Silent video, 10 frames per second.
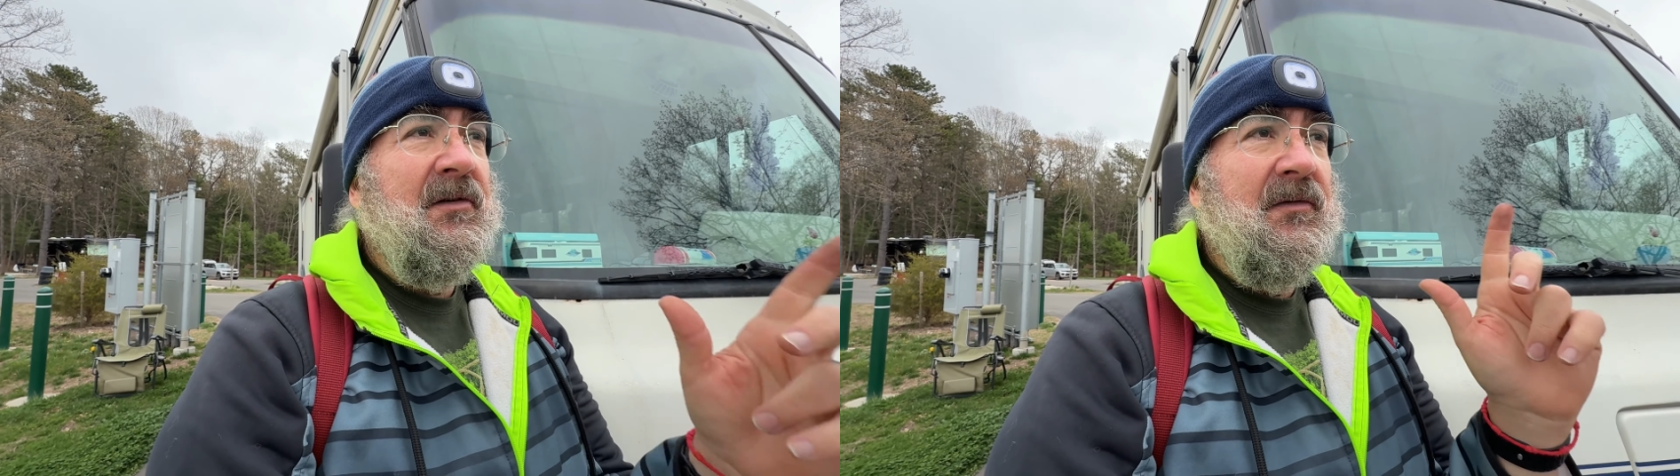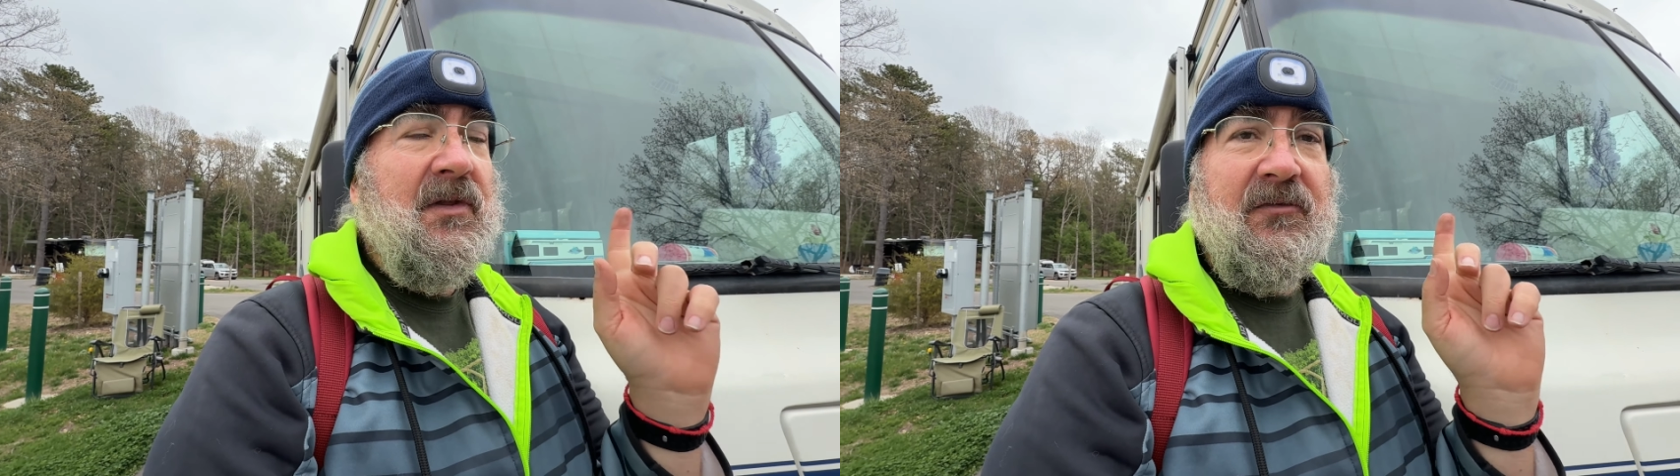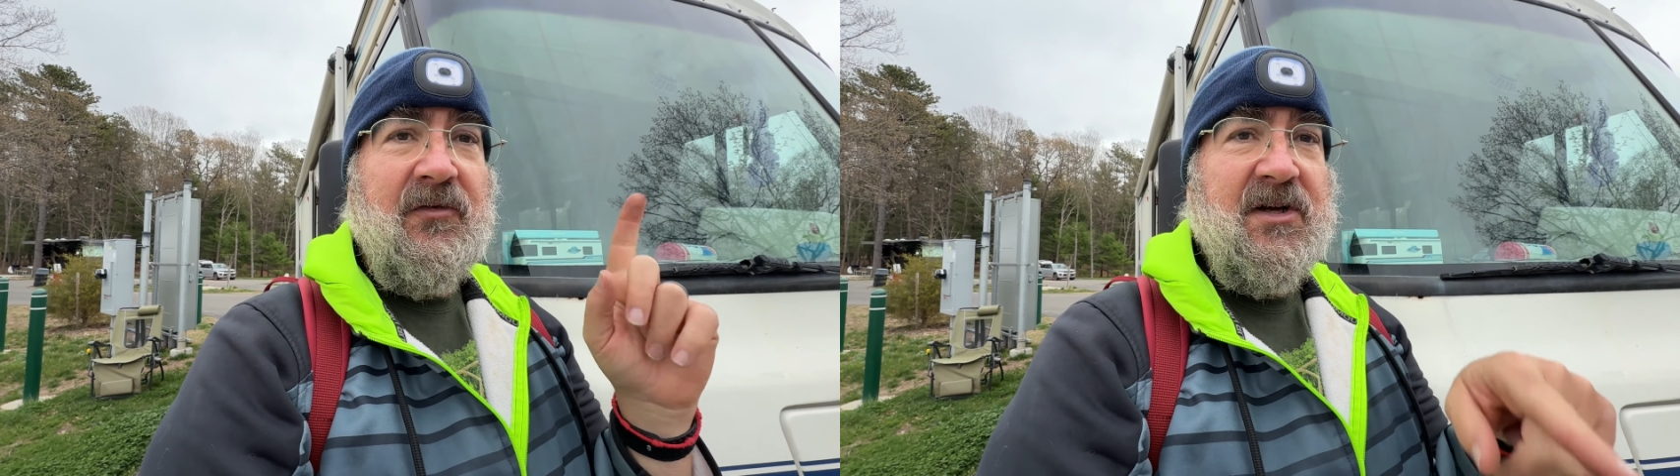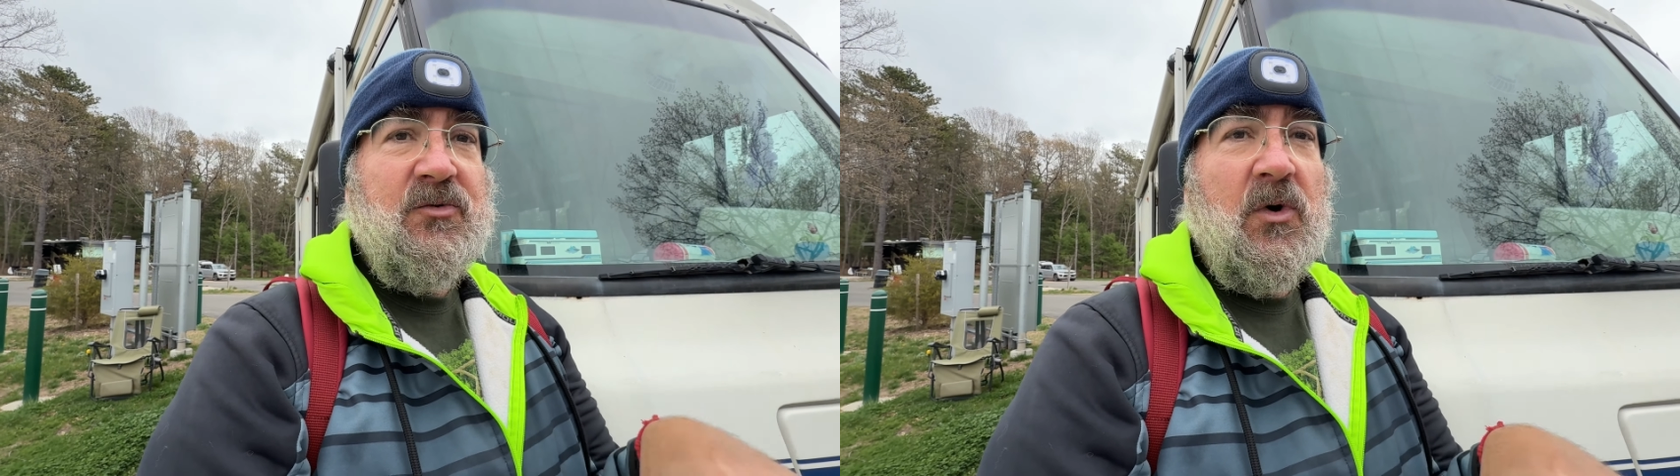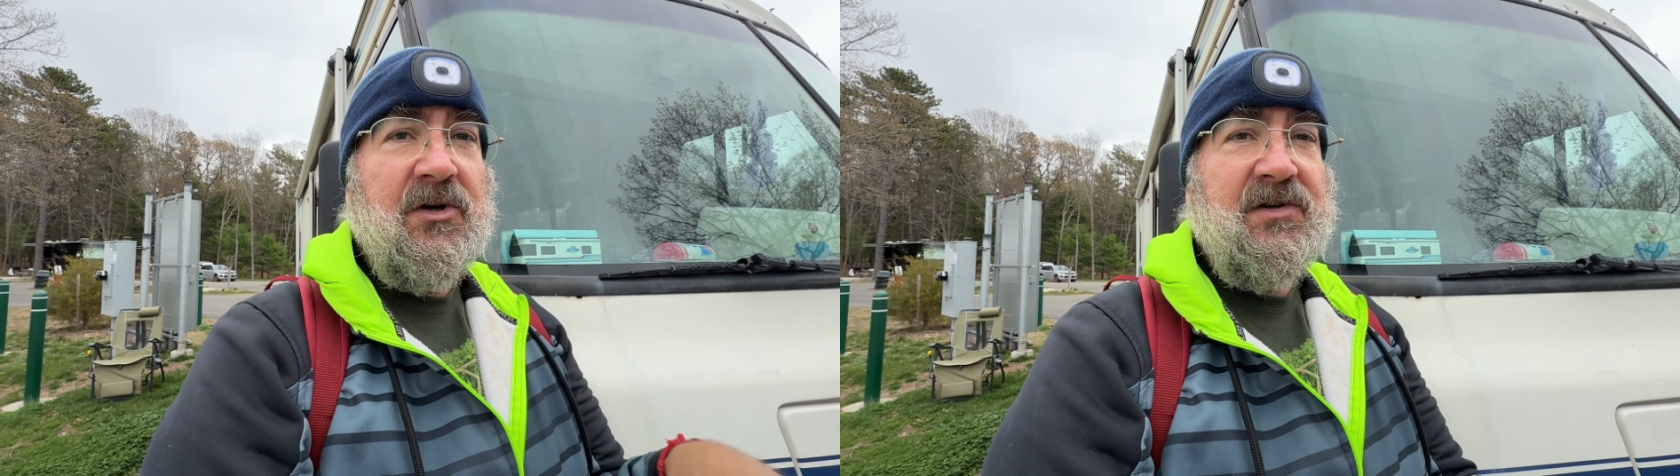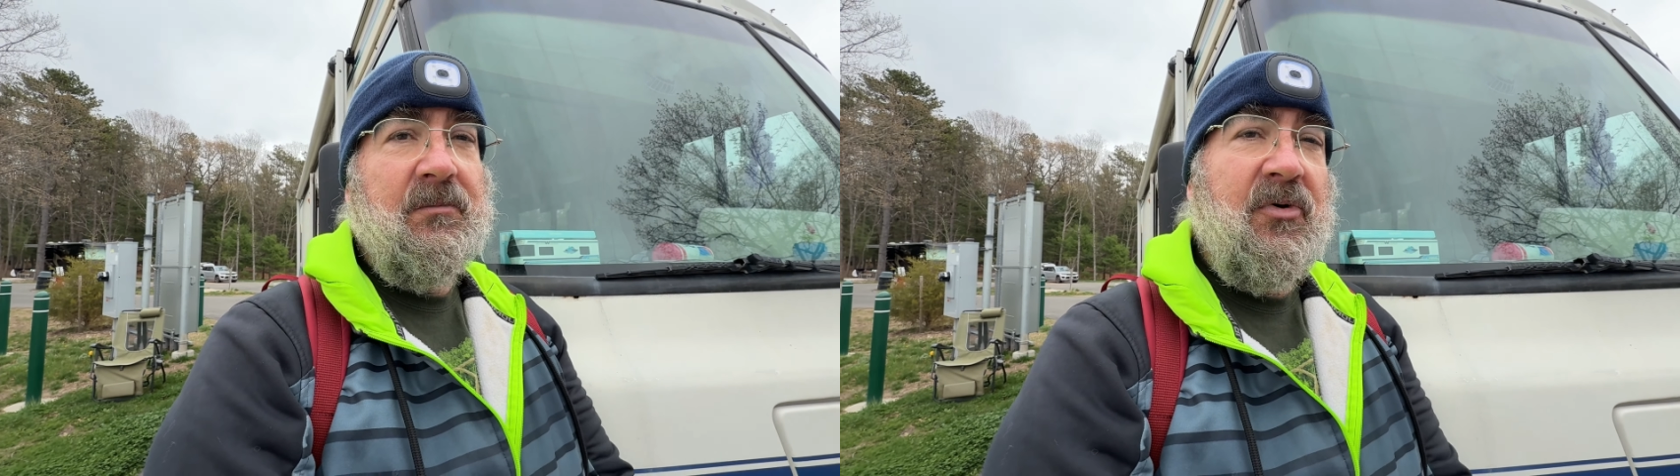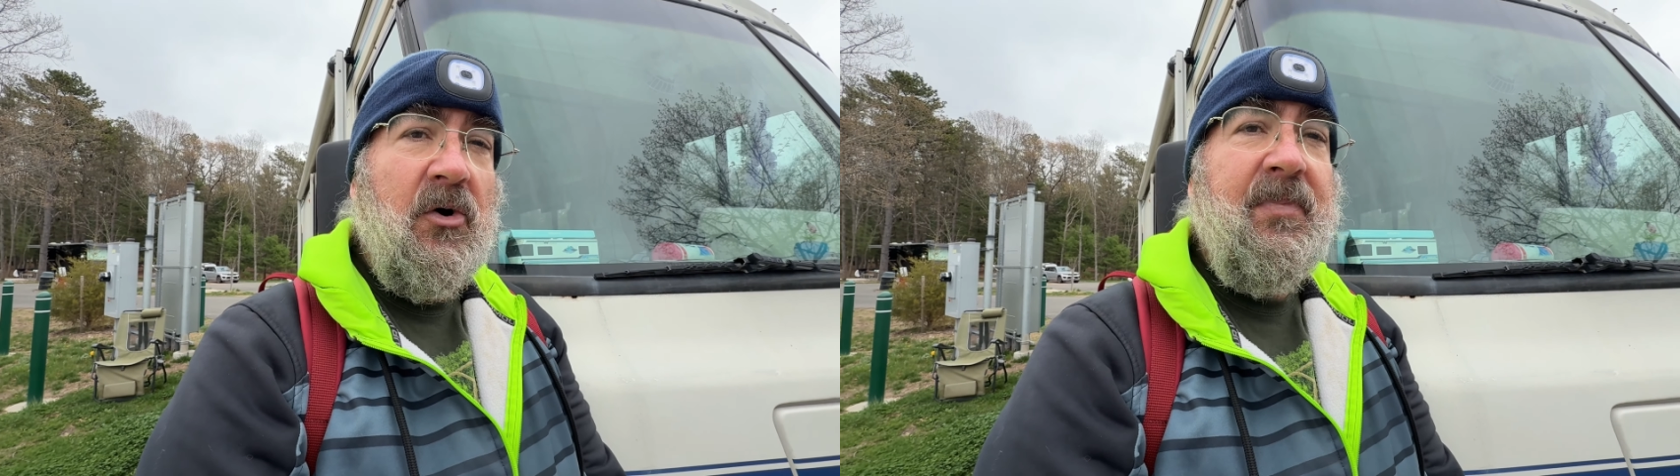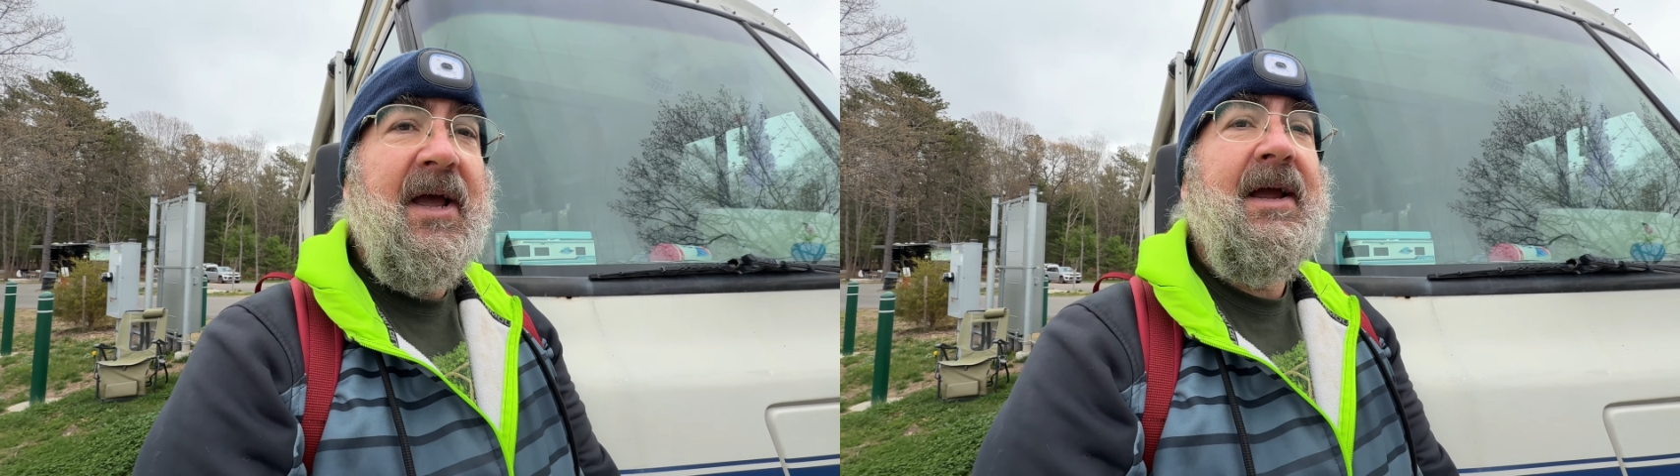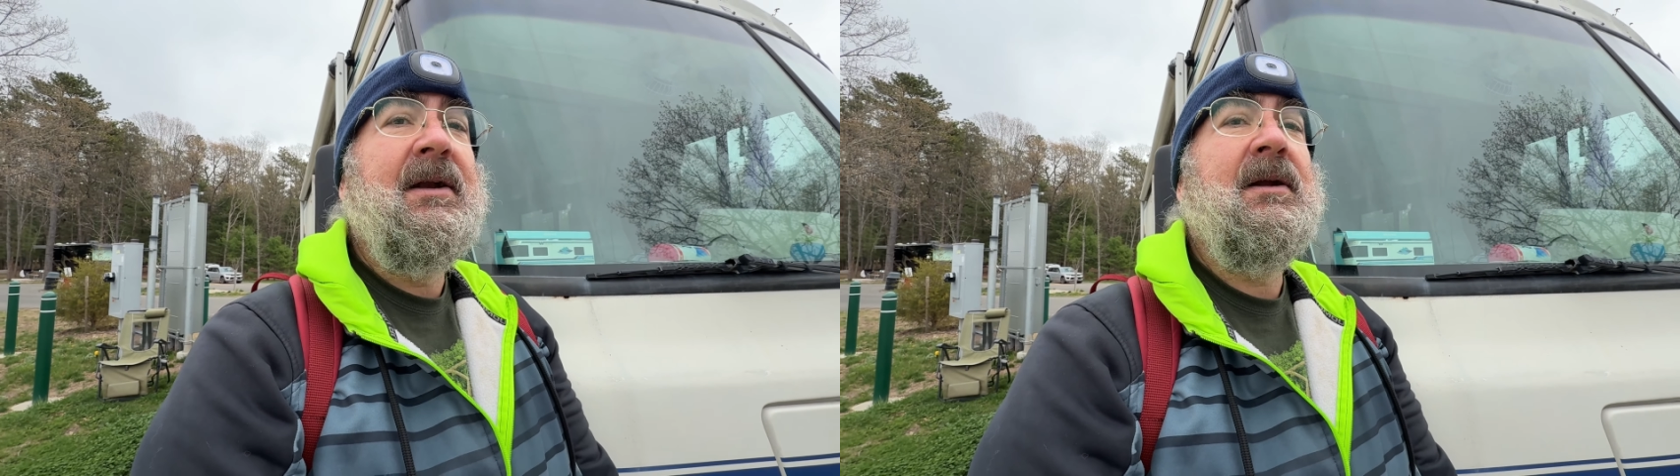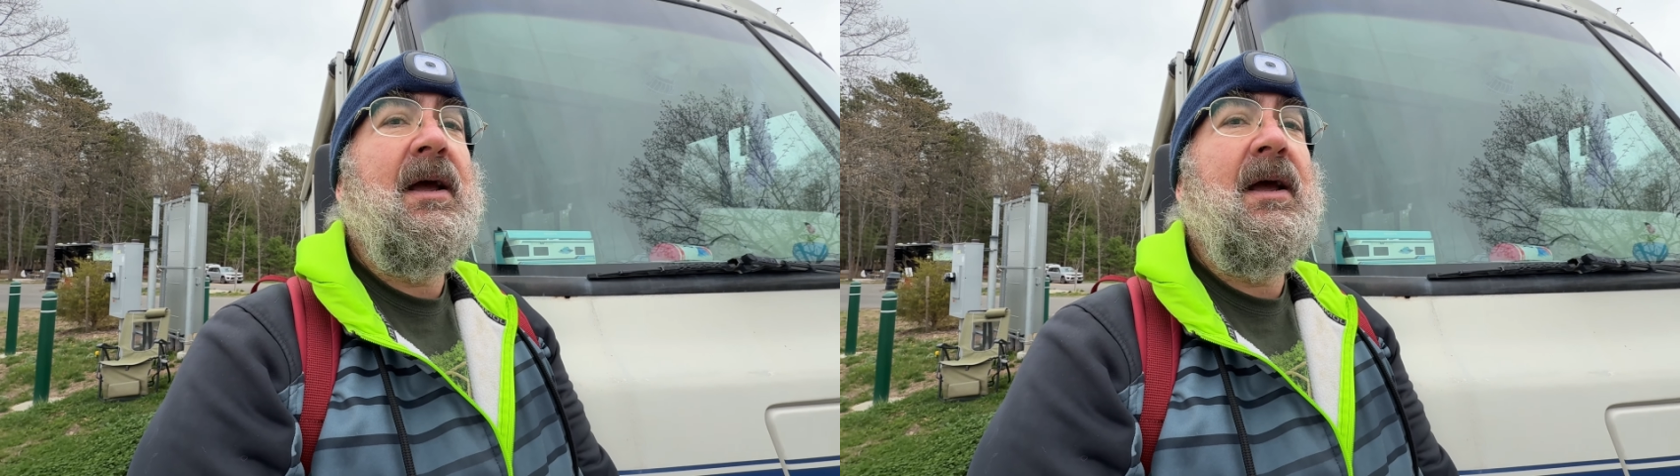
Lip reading: The fridge works on propane